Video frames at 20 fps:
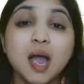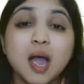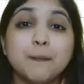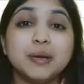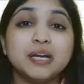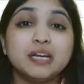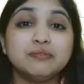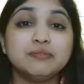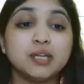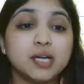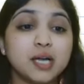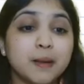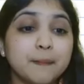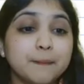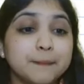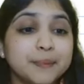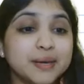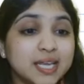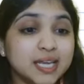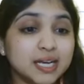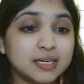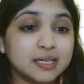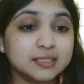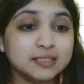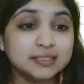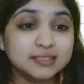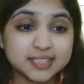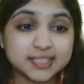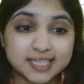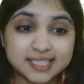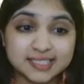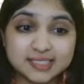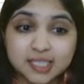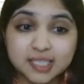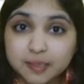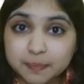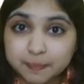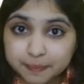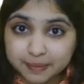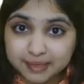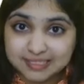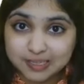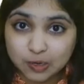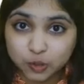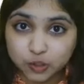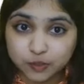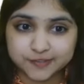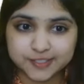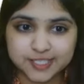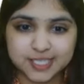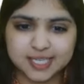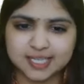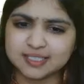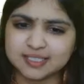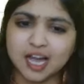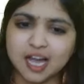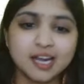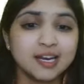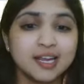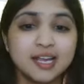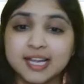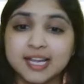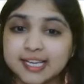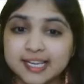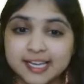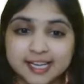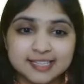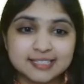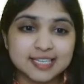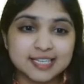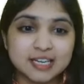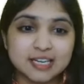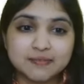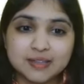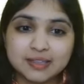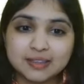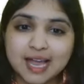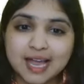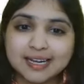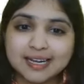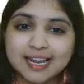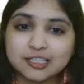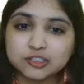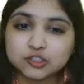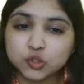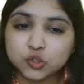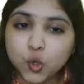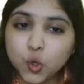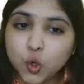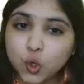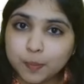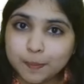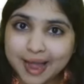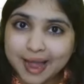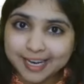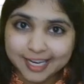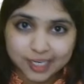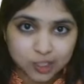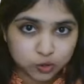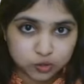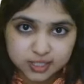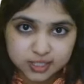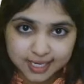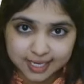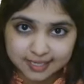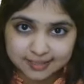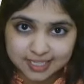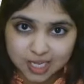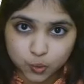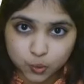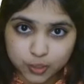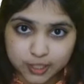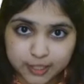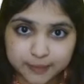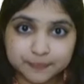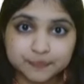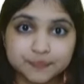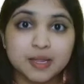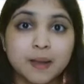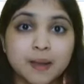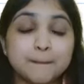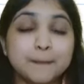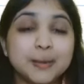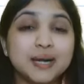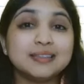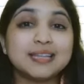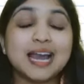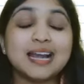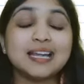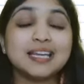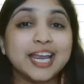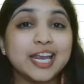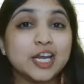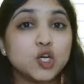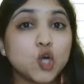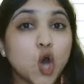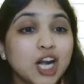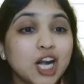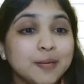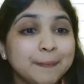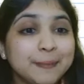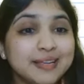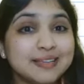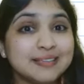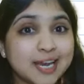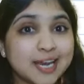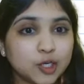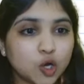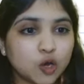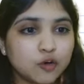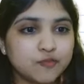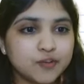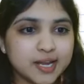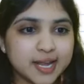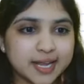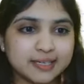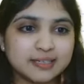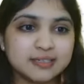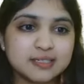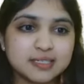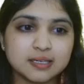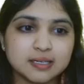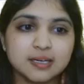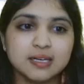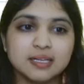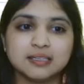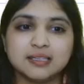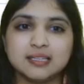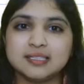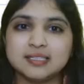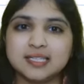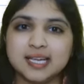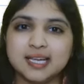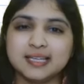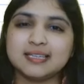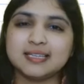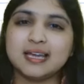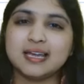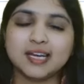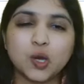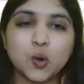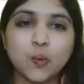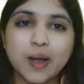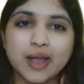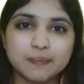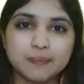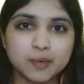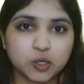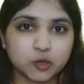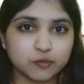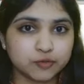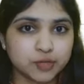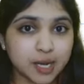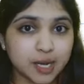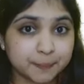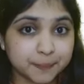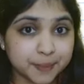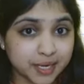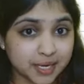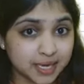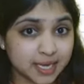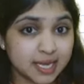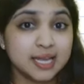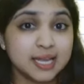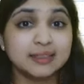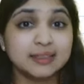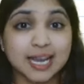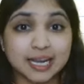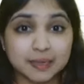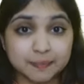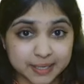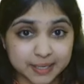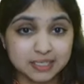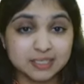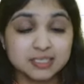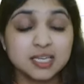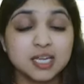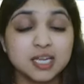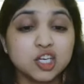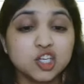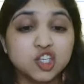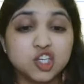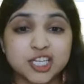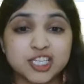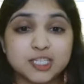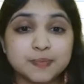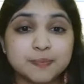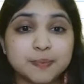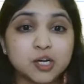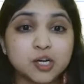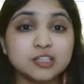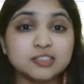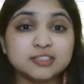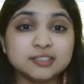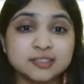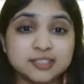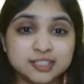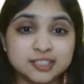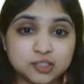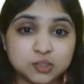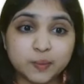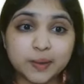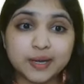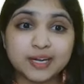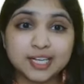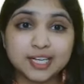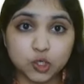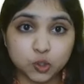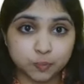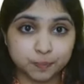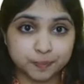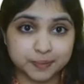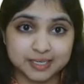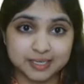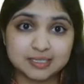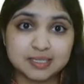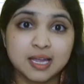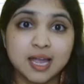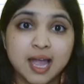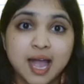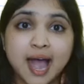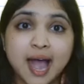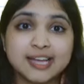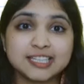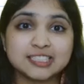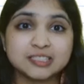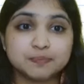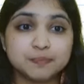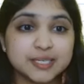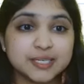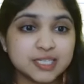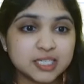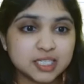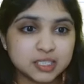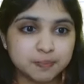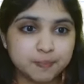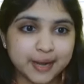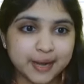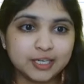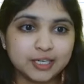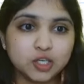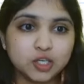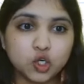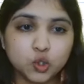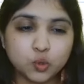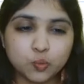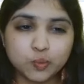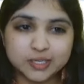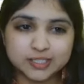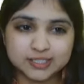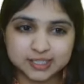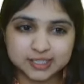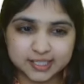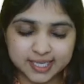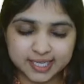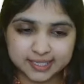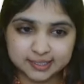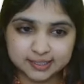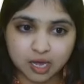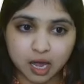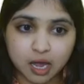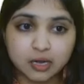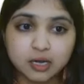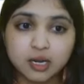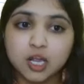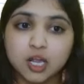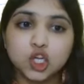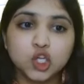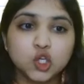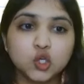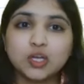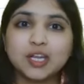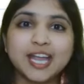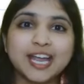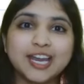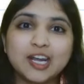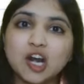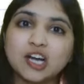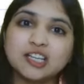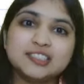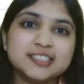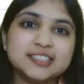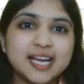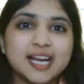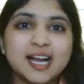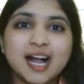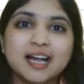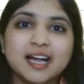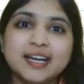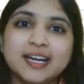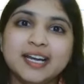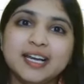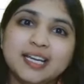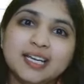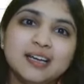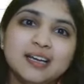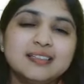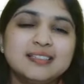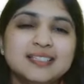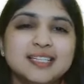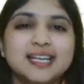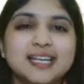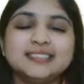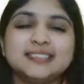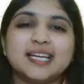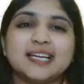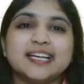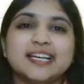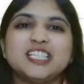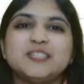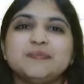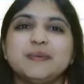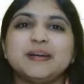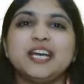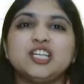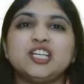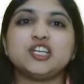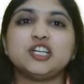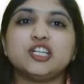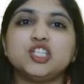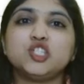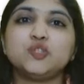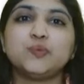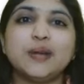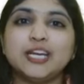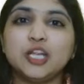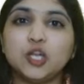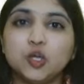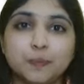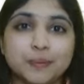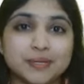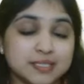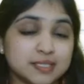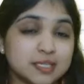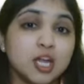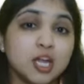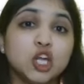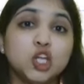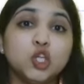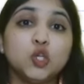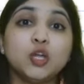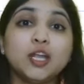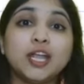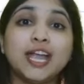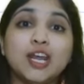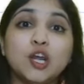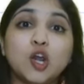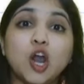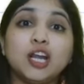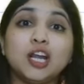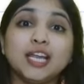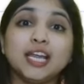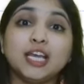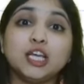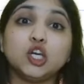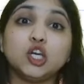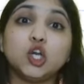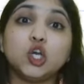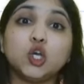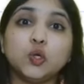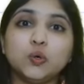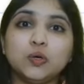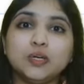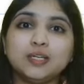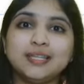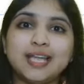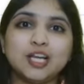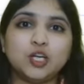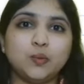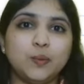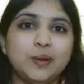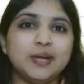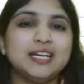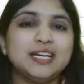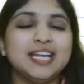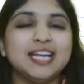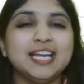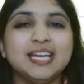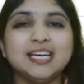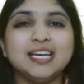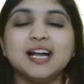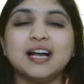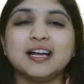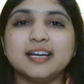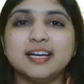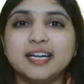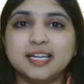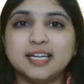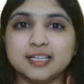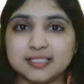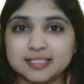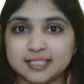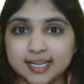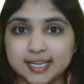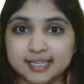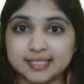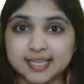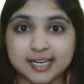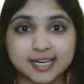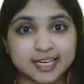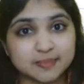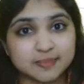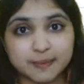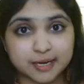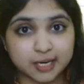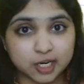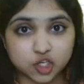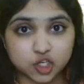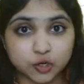But if the company earns any surplus out of CSR, yes, even that has to go back into CSR only. But that cannot be set off against the CSR requirement of the company. That means just because this 20 rupees has been spent towards CSR, you cannot say current year CSR expenditure is 20 rupees. You cannot include that 20 in current year CSR expenditure.